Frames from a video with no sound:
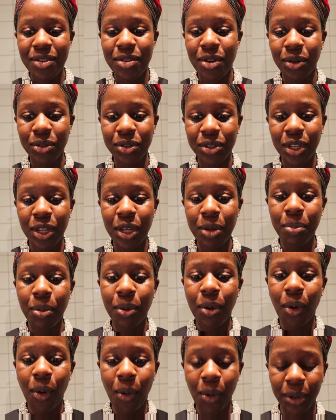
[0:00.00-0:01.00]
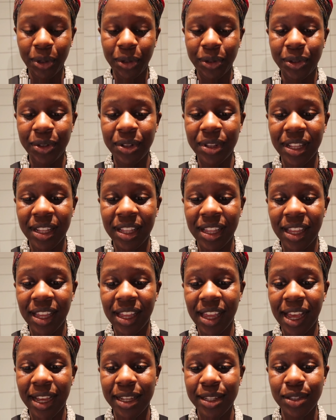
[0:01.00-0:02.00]
rosehip oil
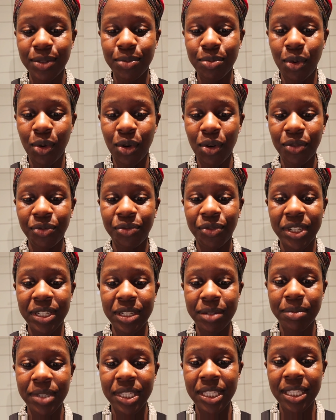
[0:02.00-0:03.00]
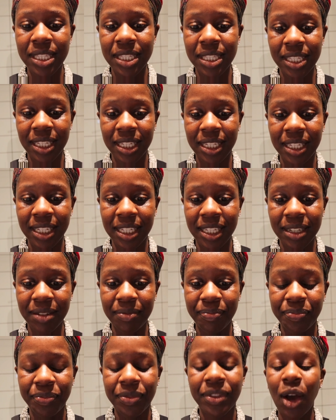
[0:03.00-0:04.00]
has more vitamin C.
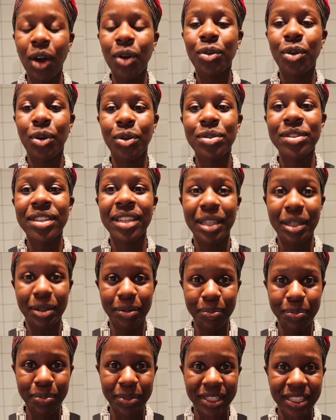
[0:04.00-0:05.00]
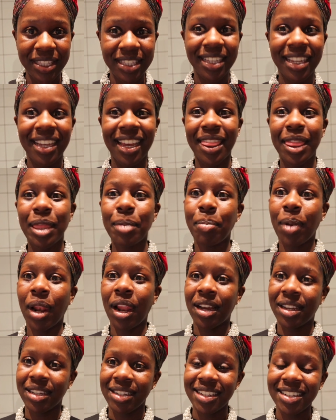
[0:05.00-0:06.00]
Rose hips, the
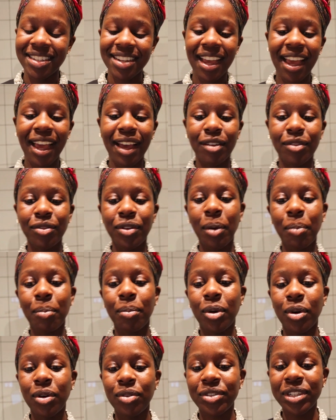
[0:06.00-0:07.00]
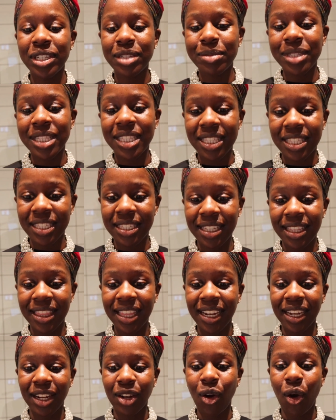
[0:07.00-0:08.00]
plant, have more vitamin C
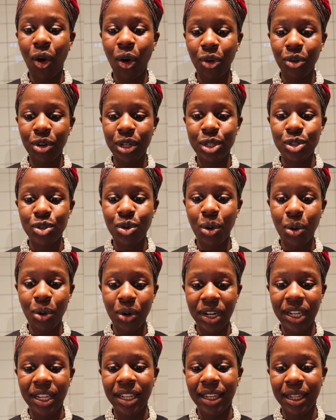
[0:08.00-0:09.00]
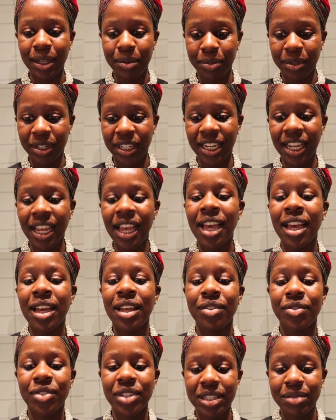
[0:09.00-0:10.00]
than an orange or a lemon.
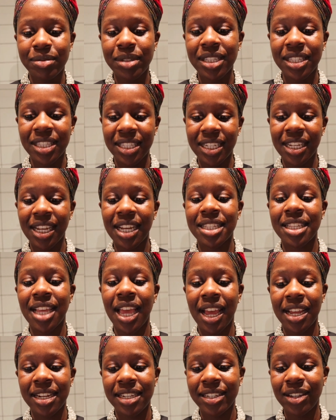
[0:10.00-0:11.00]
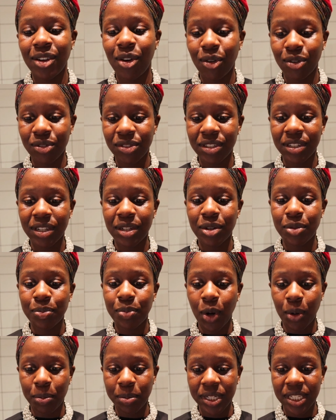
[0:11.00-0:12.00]
Vitamin C has
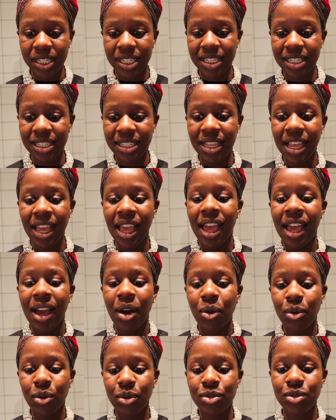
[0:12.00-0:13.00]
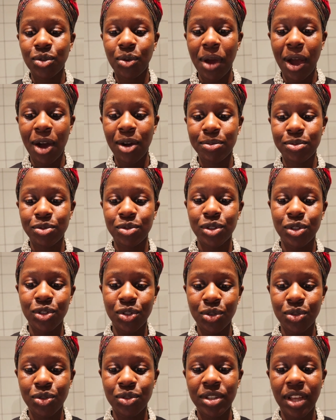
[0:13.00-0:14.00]
antioxidant properties, also helps
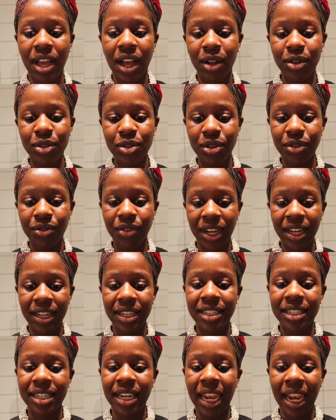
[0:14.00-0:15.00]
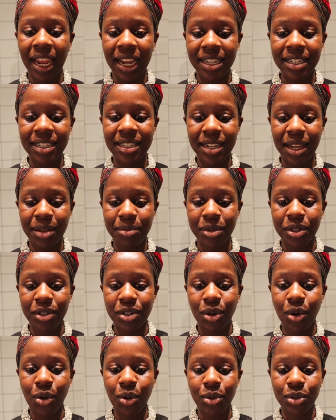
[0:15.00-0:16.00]
reduce ultraviolet light
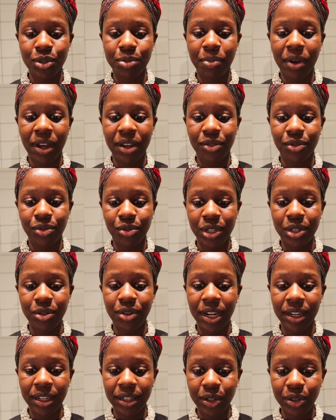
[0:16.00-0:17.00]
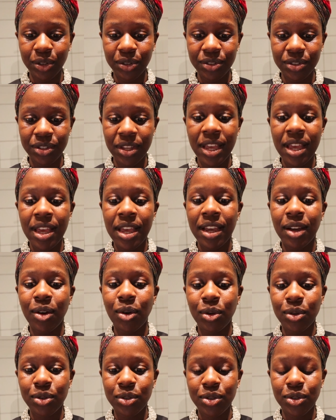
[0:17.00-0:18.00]
damage caused by free radicals,
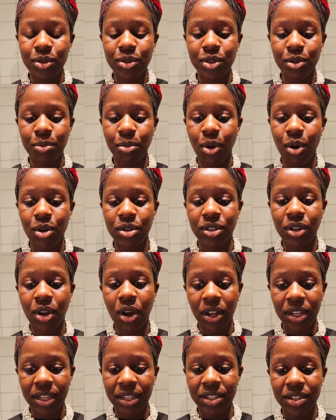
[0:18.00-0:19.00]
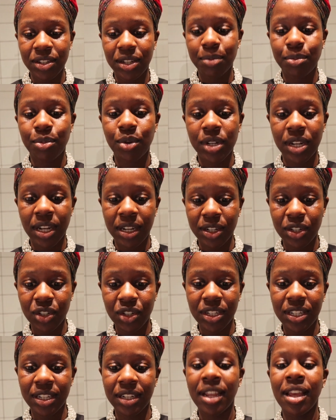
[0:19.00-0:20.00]
also supports collagen
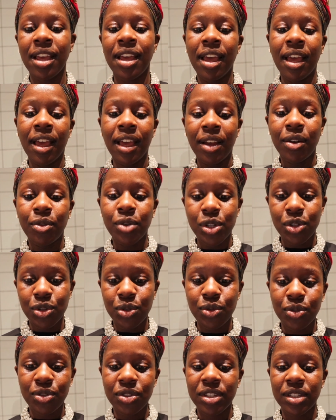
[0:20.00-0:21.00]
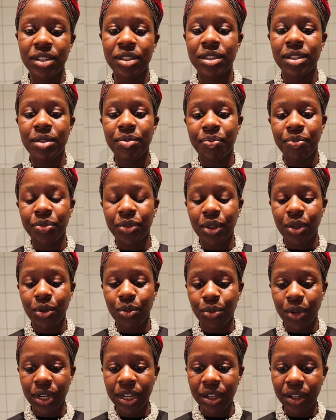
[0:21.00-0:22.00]
production, reduces
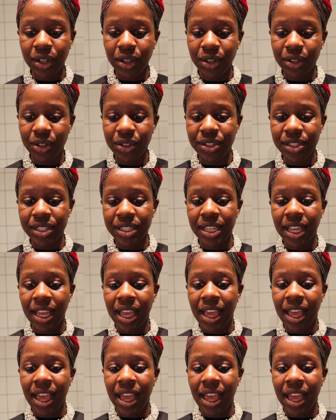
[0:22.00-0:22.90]
wrinkles,